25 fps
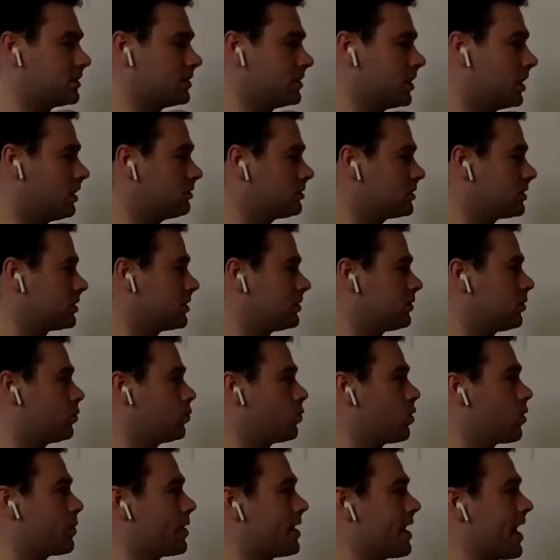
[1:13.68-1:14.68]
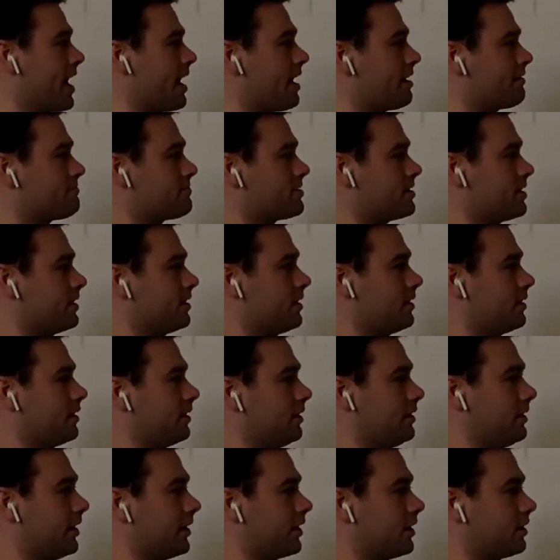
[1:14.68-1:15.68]
his notes, where we have
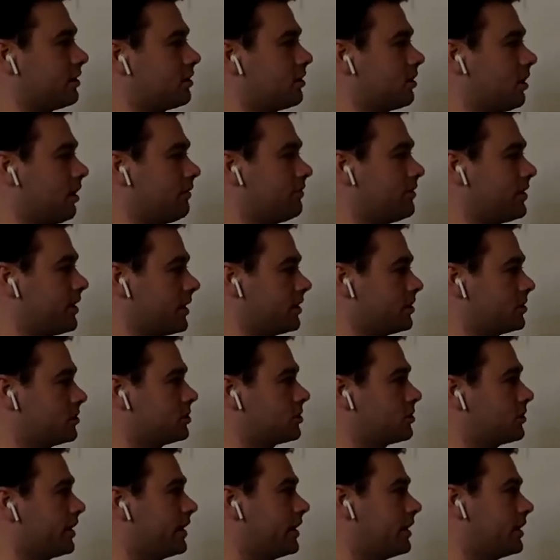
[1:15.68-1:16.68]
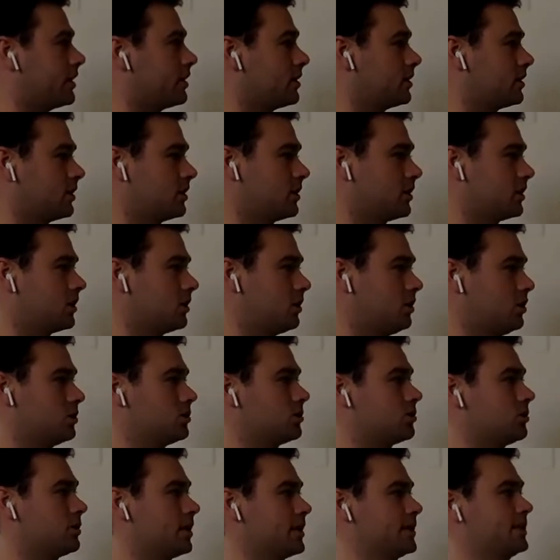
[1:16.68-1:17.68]
the year of the interest rate.
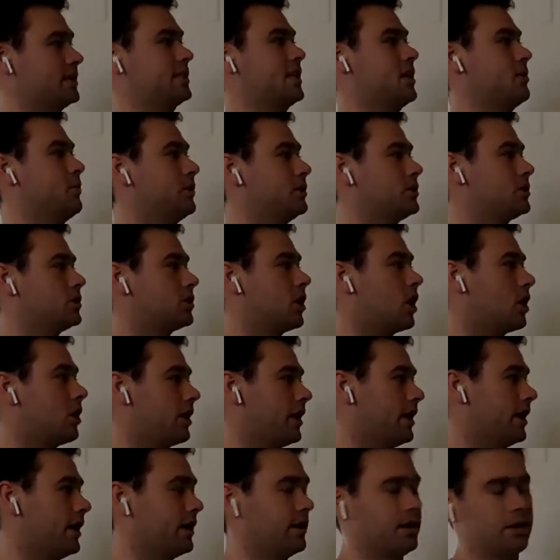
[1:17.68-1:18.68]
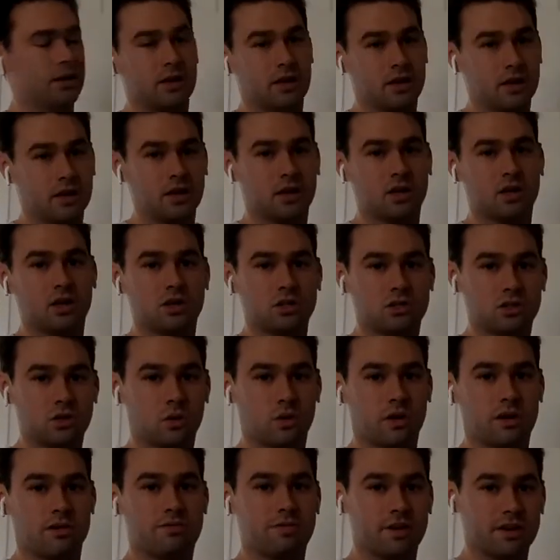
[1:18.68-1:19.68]
So let's say we start in
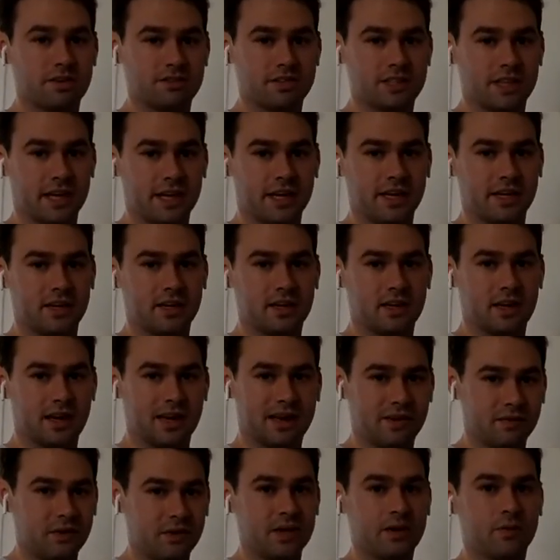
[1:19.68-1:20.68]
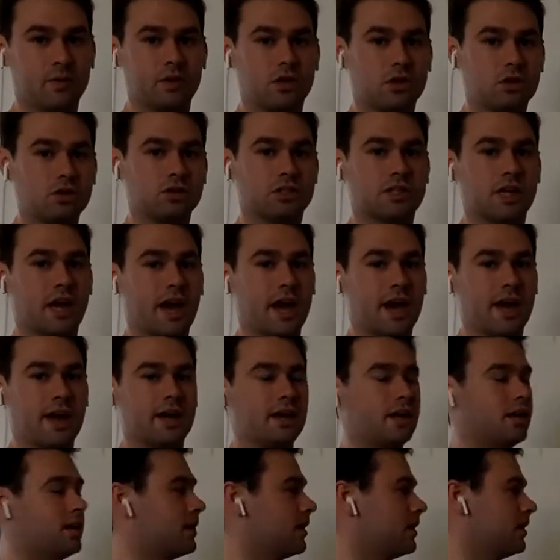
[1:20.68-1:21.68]
2015 and we use
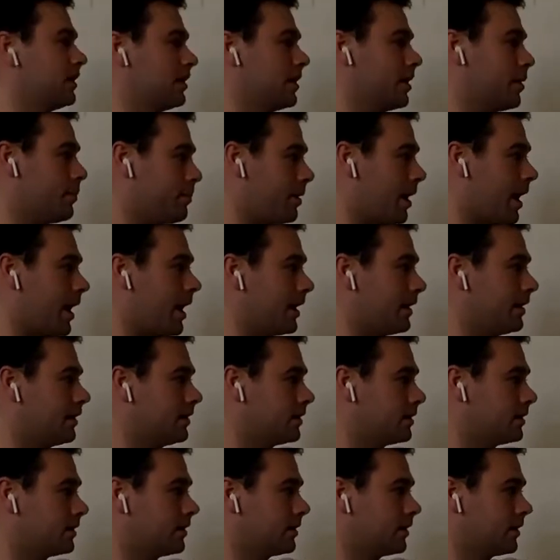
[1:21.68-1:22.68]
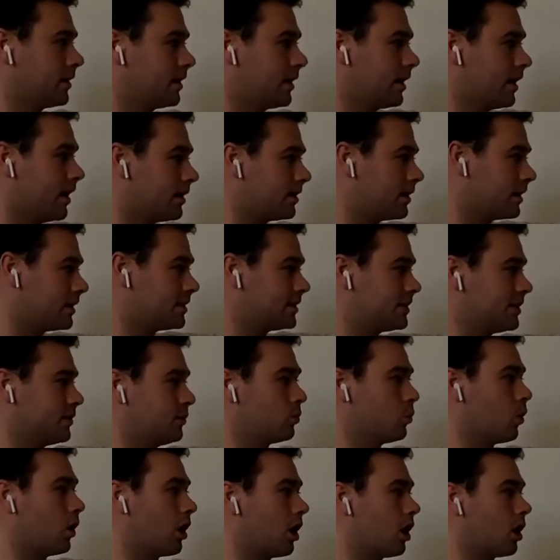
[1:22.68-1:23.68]
a bond. Let's
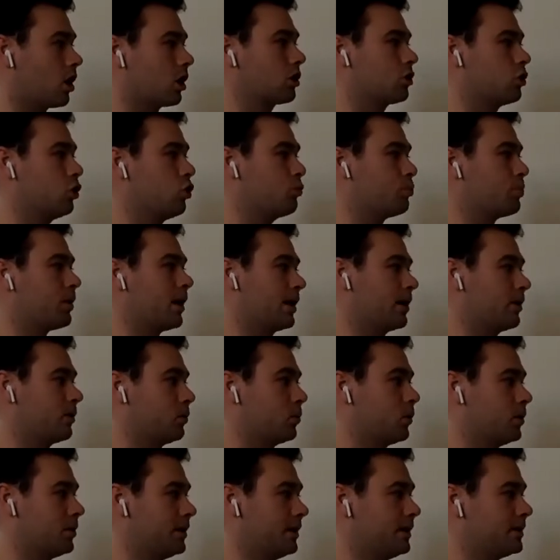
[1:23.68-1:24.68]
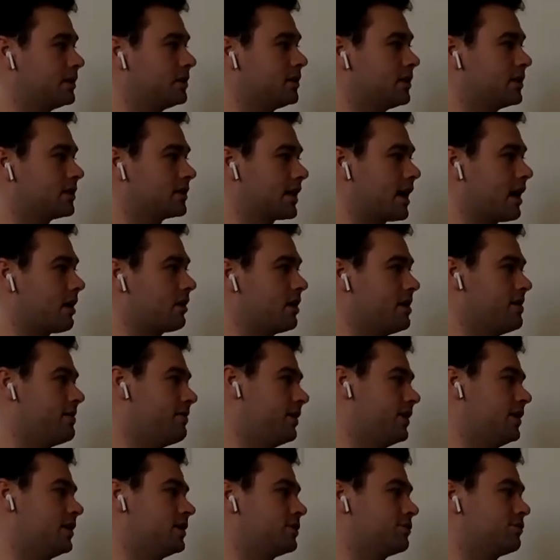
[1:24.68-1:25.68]
see what our coupon we need to discount
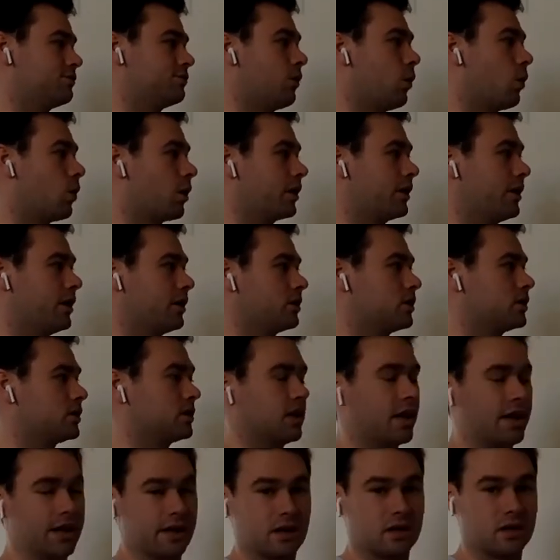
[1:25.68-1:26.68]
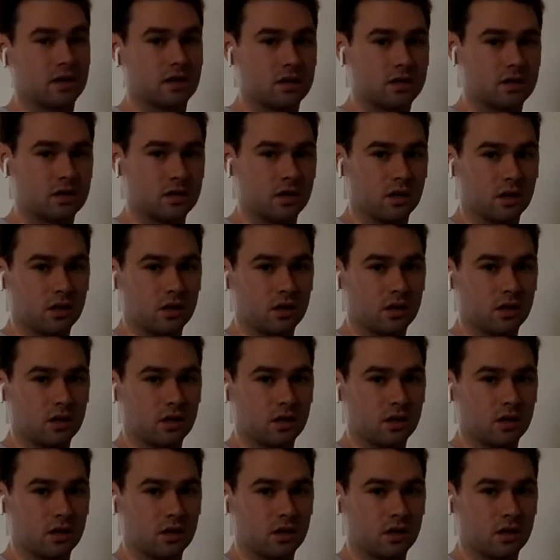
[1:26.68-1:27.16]
if it is 4 years later.